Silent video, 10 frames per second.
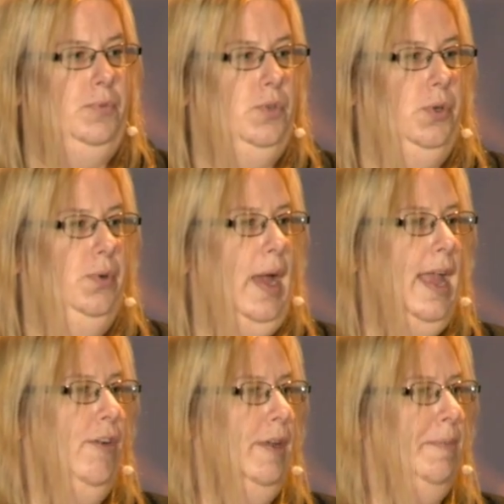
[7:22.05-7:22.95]
true
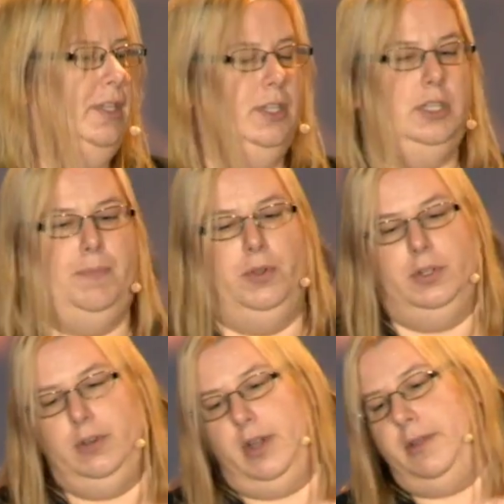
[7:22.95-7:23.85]
angry business
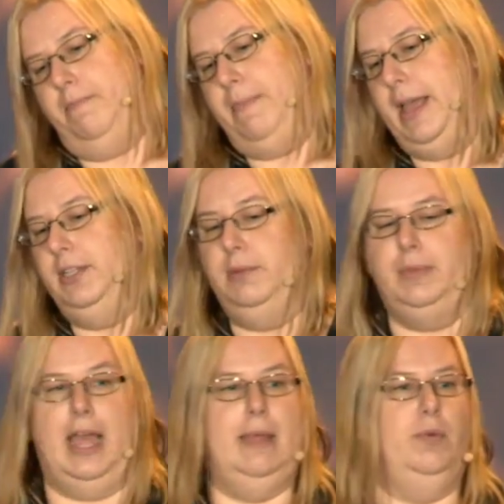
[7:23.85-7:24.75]
sponsor, I banged some
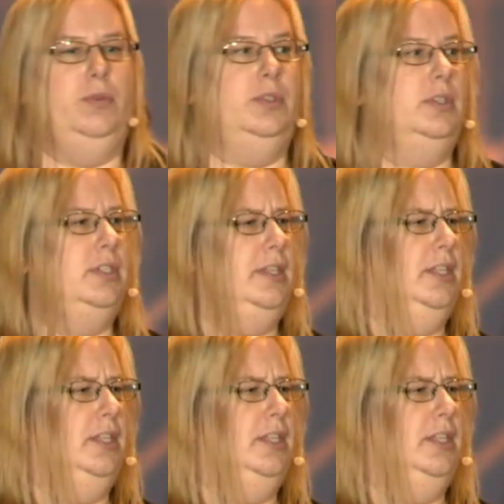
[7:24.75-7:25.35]
tables and said,